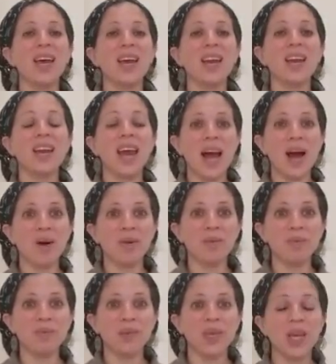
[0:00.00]
Now,
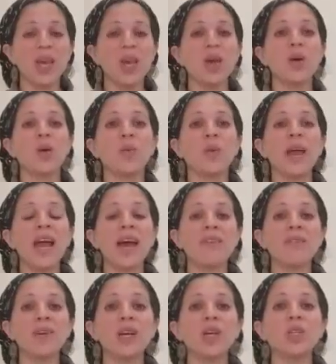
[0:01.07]
we
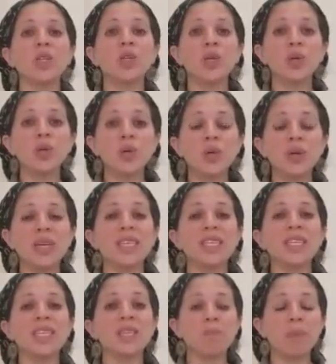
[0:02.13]
have 2
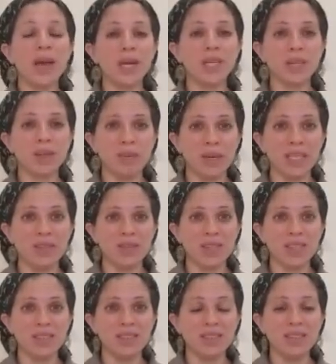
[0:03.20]
special
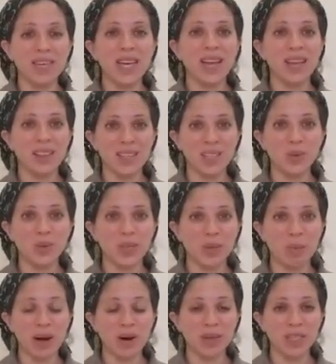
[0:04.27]
mitzvahs in this week's
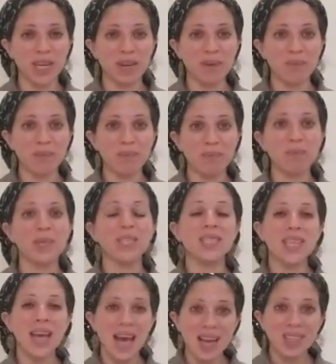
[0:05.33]
parasha.
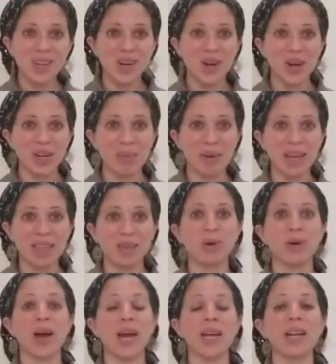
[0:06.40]
Besides learning about the
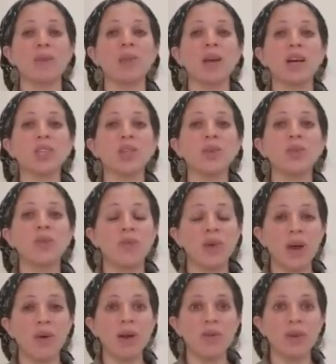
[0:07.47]
Meraglim, there are 2
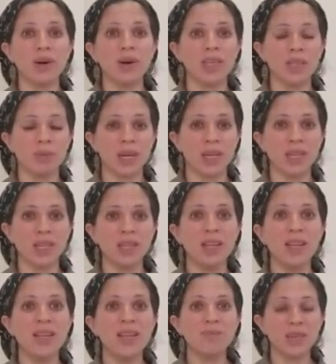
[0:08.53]
very, very
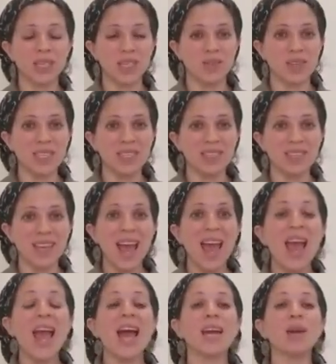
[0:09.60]
special mitzvahs,
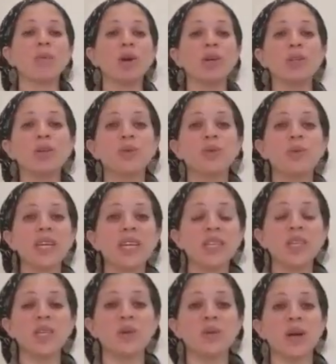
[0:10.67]
and I'm going to read
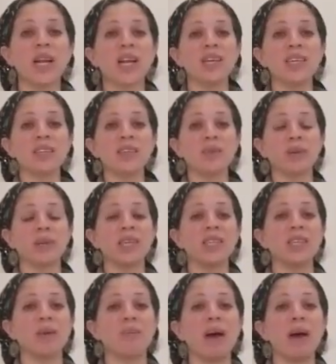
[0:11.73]
to you a little bit
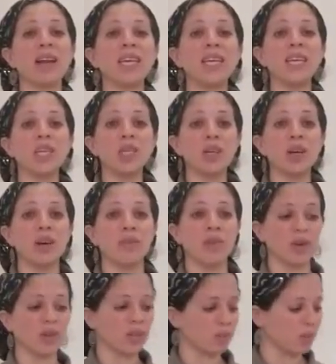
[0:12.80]
about each of
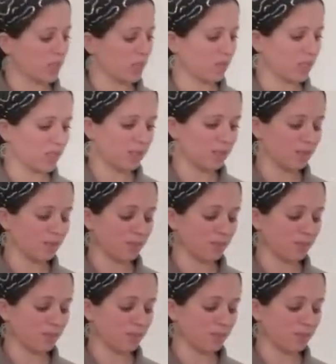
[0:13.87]
those mitzvahs.